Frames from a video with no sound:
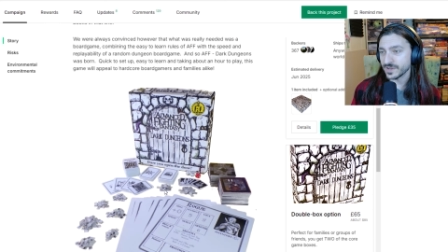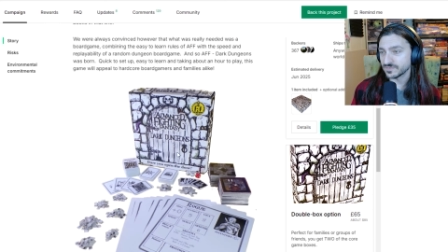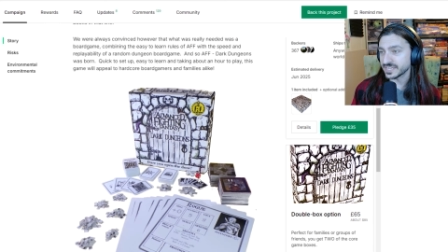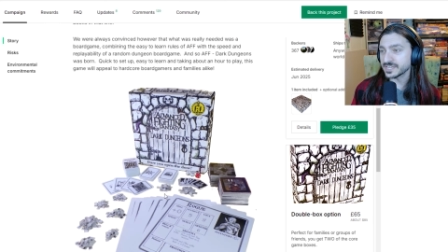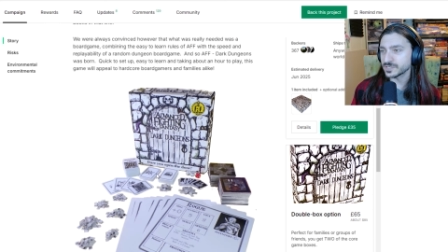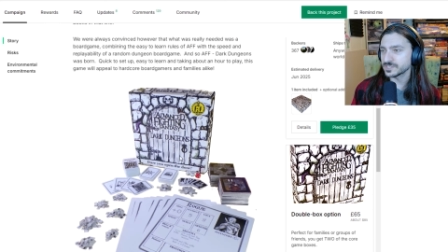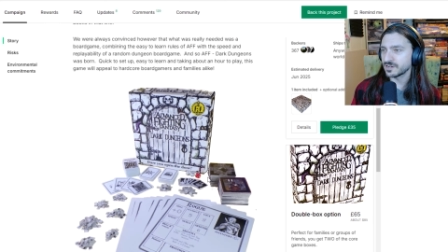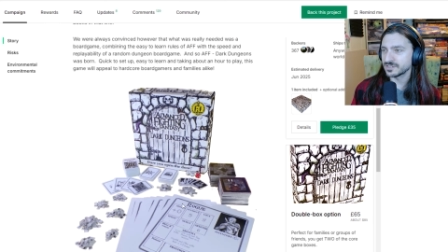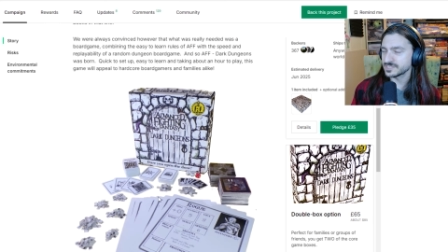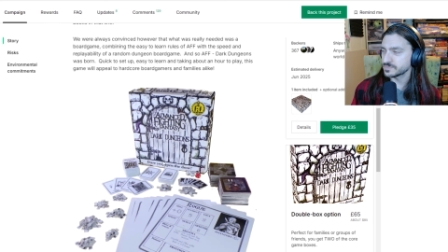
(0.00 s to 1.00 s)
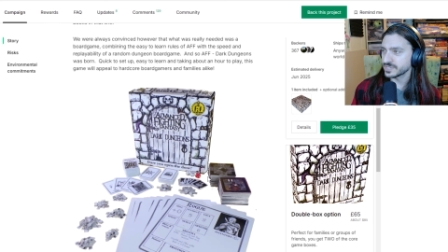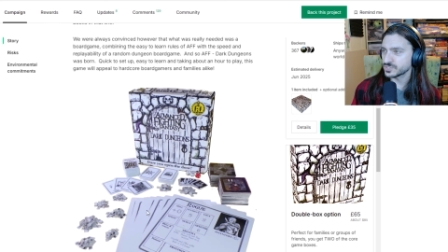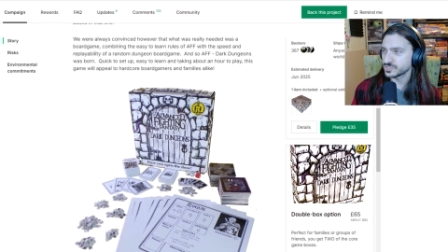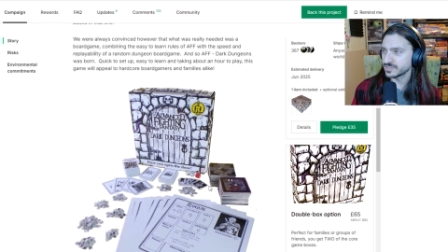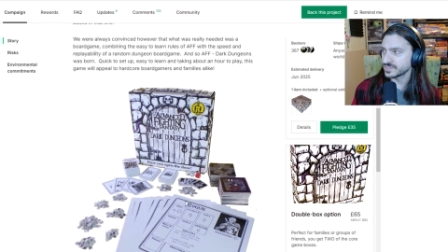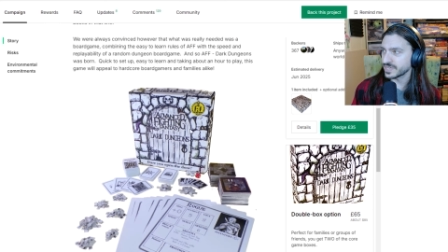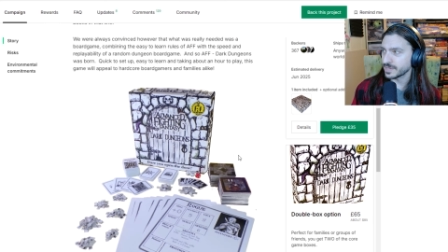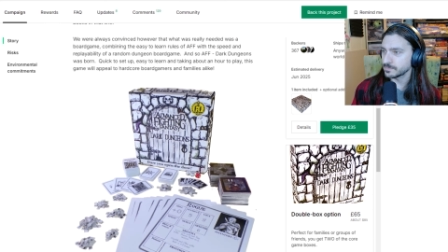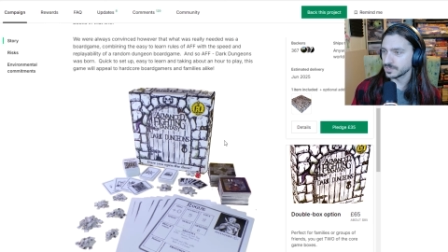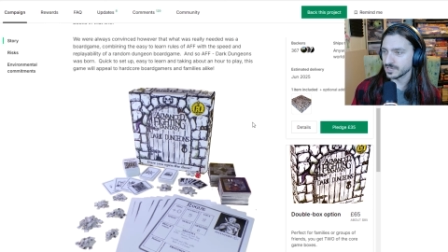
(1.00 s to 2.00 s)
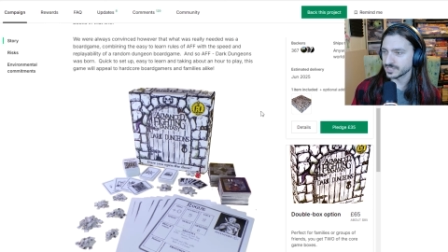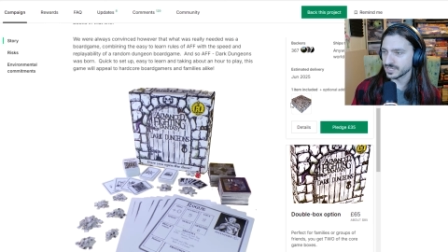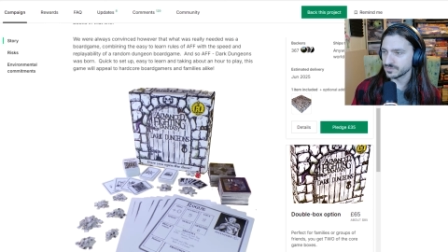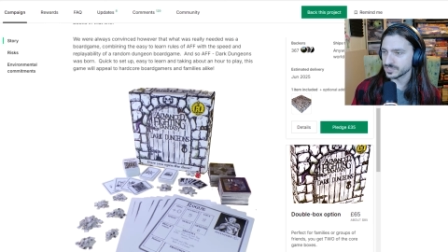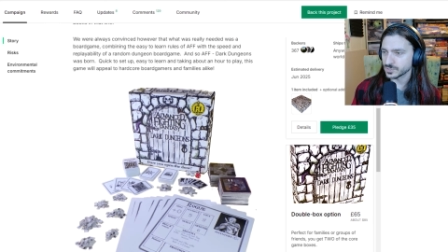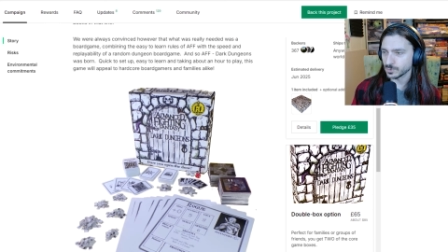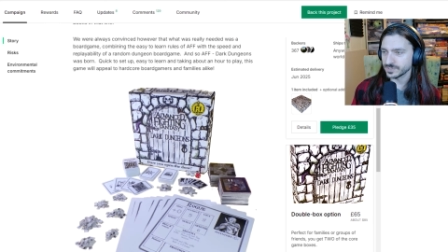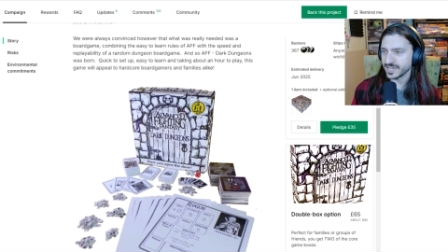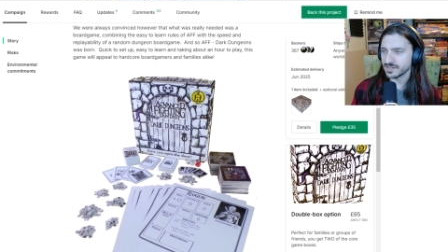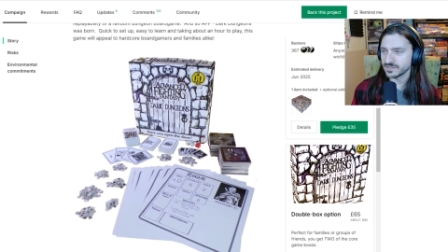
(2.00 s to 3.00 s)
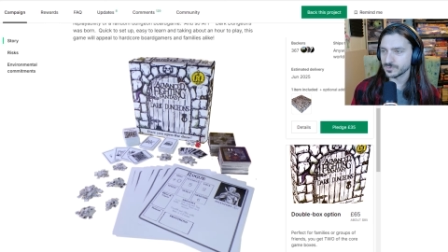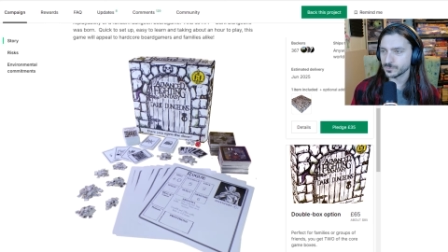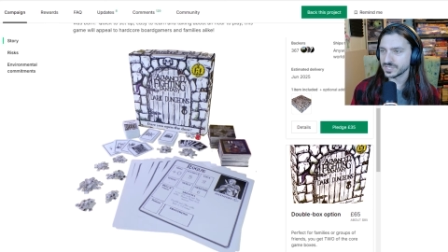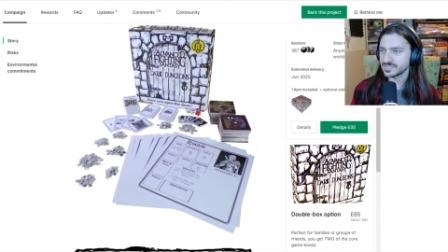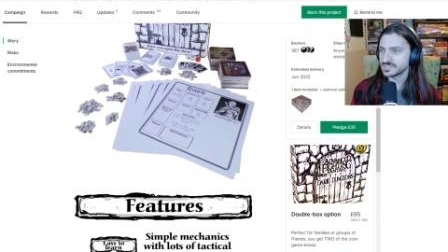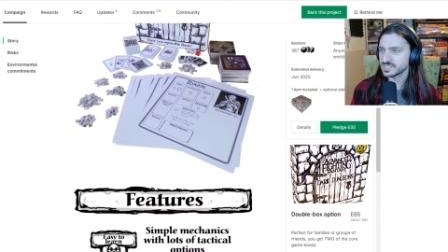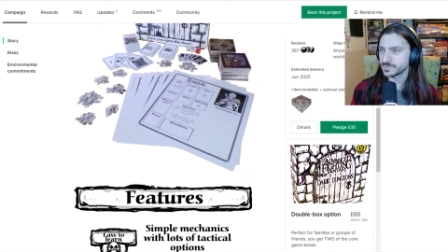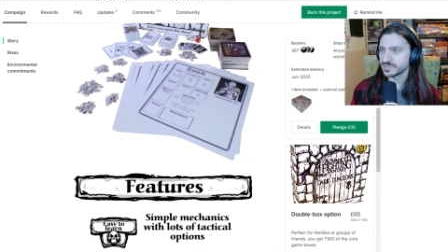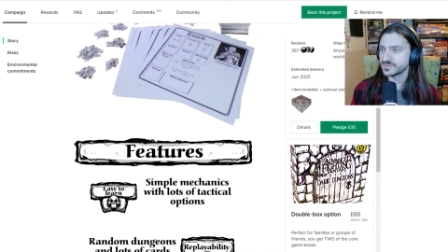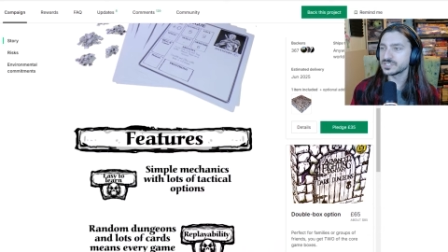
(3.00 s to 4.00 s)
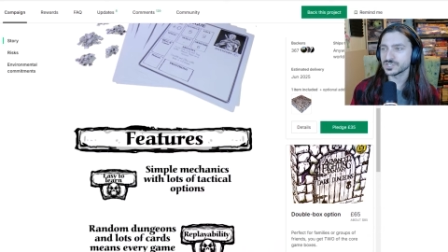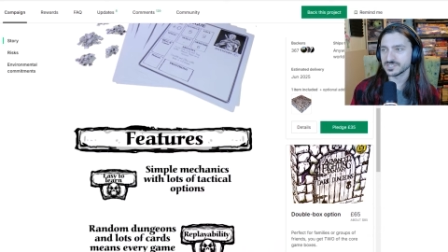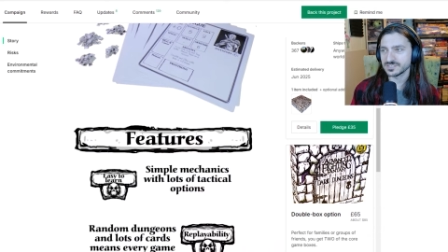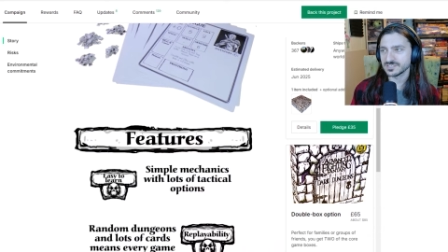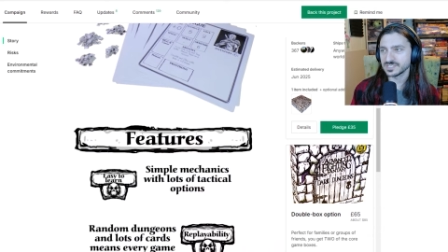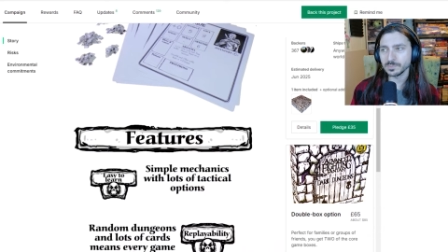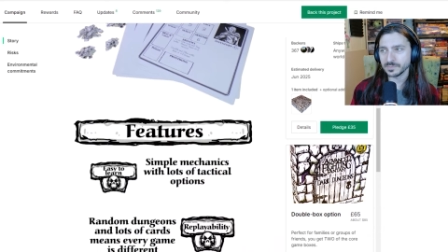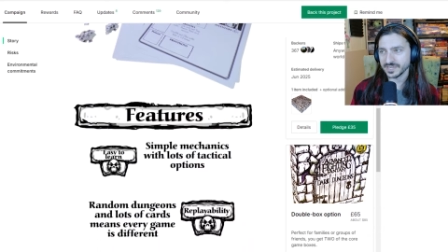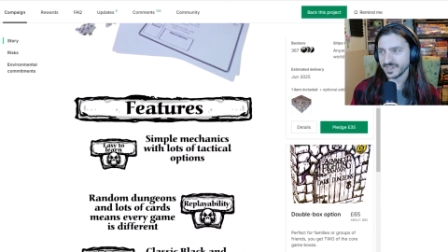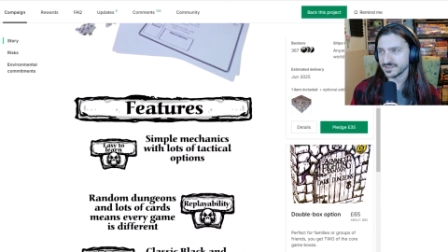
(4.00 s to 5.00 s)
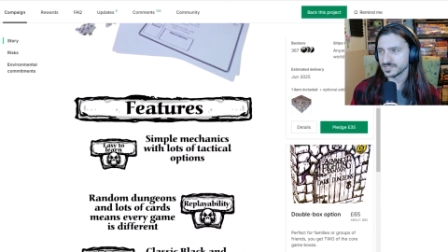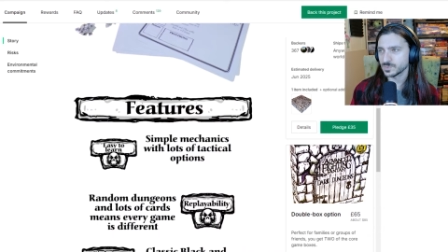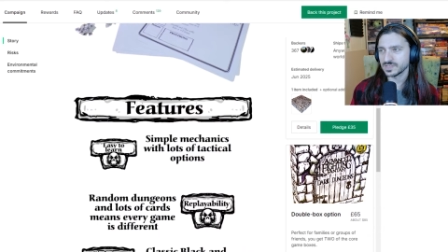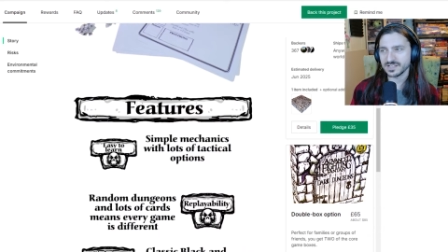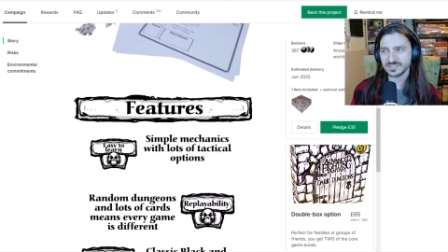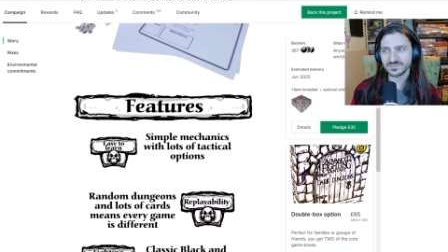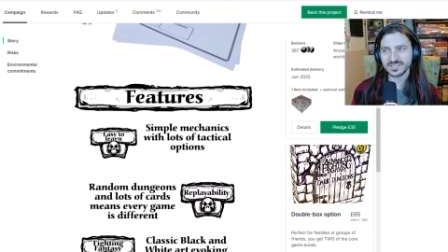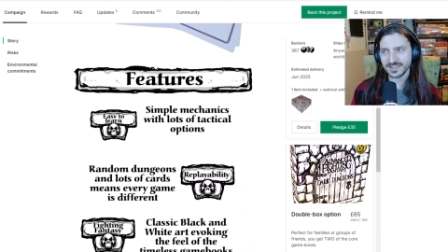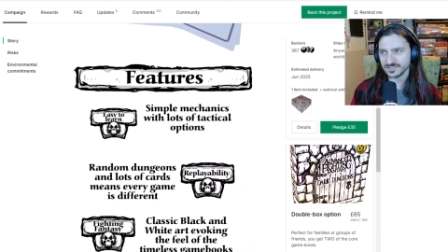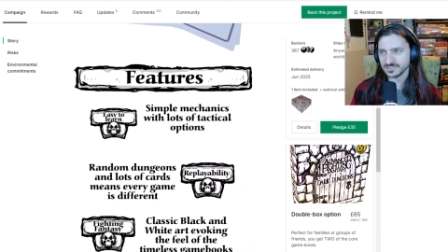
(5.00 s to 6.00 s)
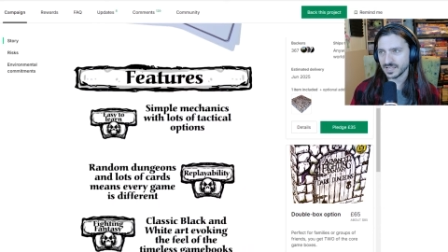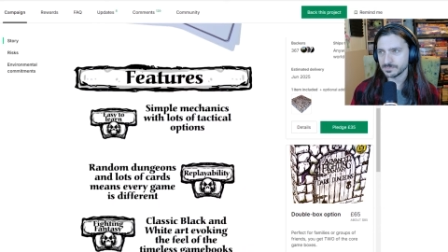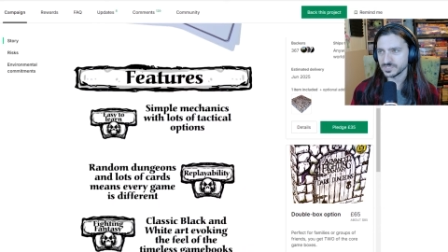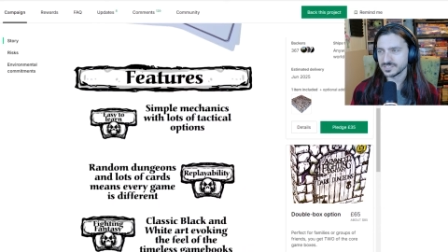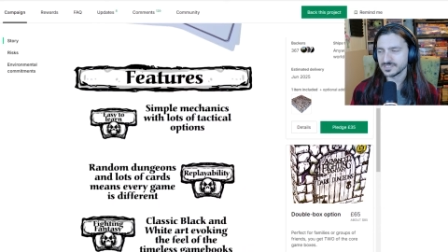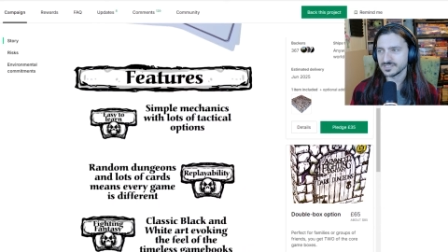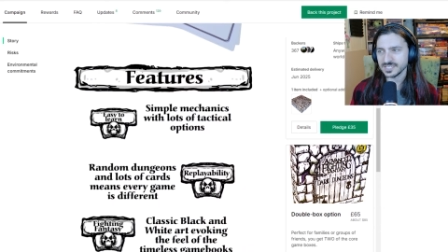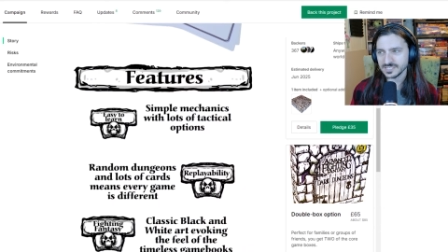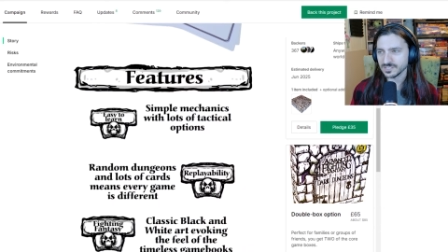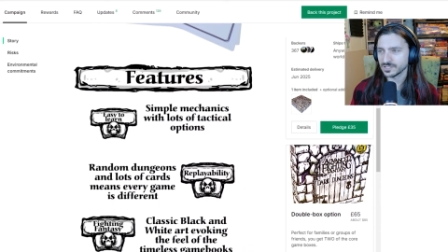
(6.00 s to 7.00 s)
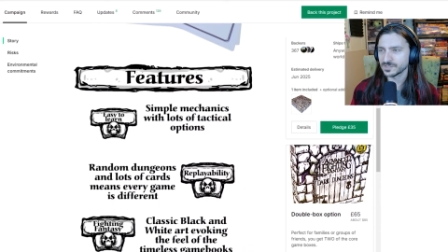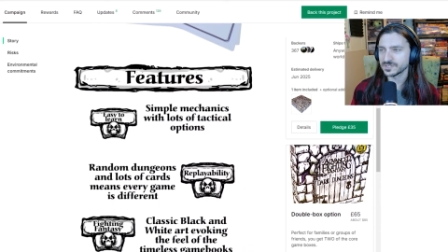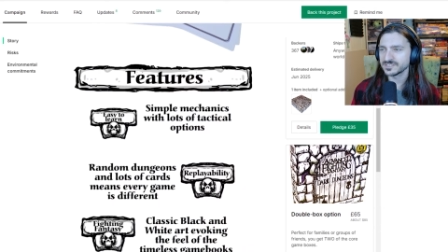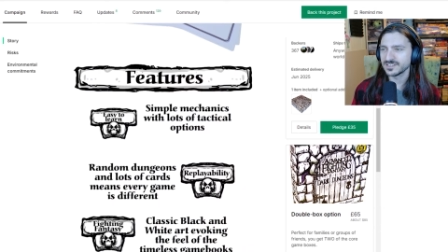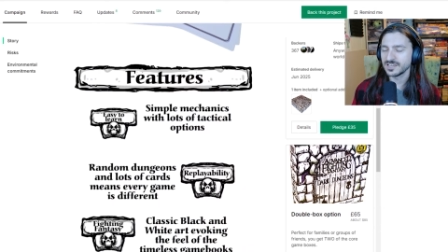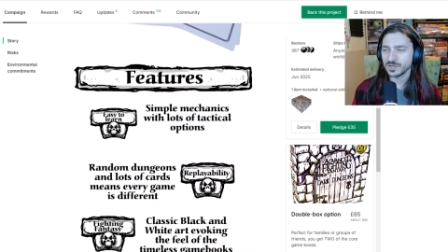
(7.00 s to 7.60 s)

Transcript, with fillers: have lingered on this picture of the game long enough. Let's scroll down and read some of the features. Simple mechanics with lots of tactical options, easy to learn.